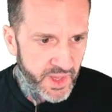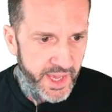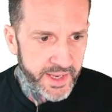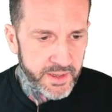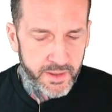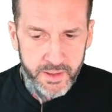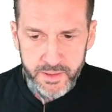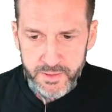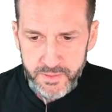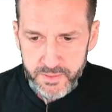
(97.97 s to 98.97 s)
and
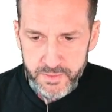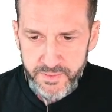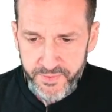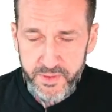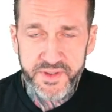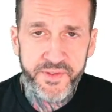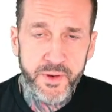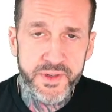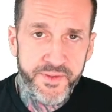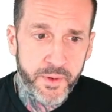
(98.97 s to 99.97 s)
uh, for as
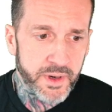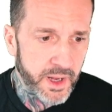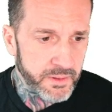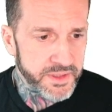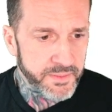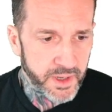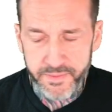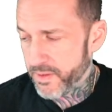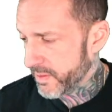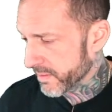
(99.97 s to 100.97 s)
few as four dollars a
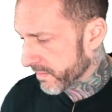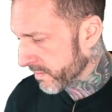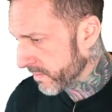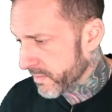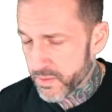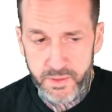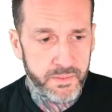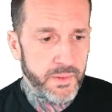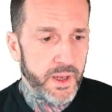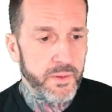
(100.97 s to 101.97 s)
month, you can you
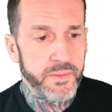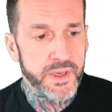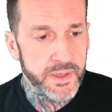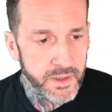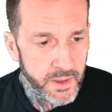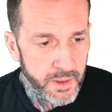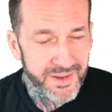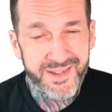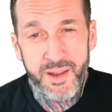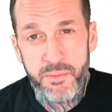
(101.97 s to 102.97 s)
can help me
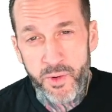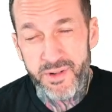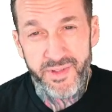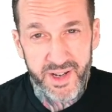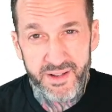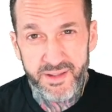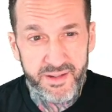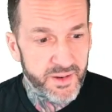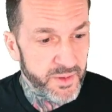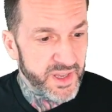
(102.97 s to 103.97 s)
stay motivated to
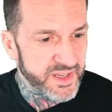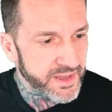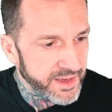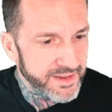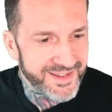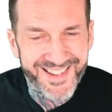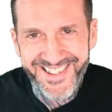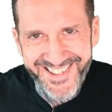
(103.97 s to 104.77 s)
do these things.